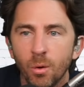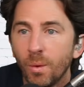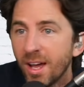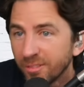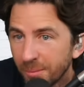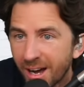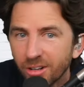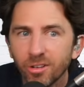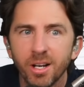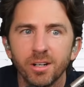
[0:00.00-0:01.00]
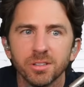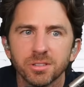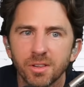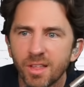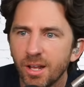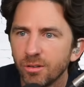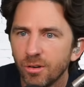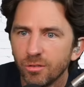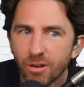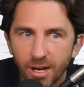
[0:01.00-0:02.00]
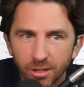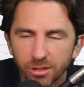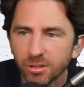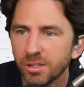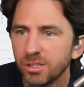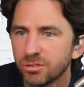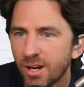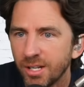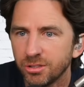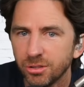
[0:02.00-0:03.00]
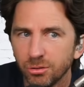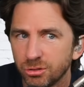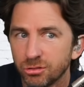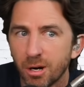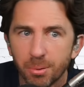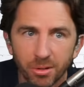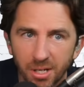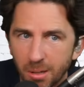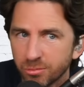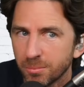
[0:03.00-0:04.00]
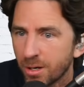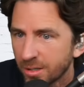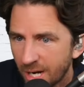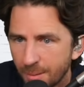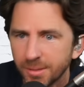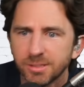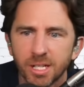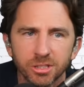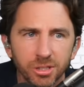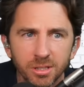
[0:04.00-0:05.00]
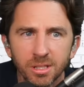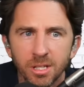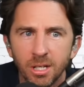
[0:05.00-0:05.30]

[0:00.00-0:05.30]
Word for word: We have moderators that regularly try to scrub her name from our comment section,